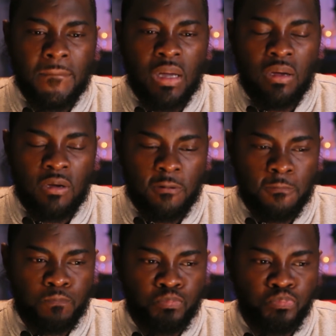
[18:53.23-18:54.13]

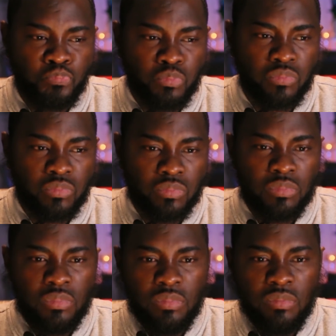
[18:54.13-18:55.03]
Um,
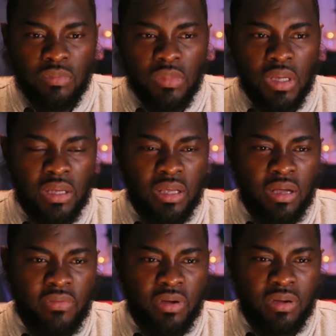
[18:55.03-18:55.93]

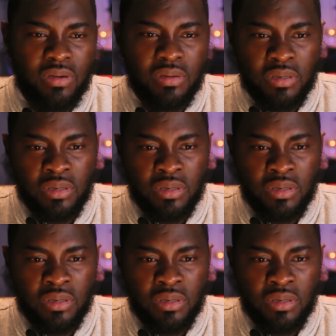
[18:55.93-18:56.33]
you a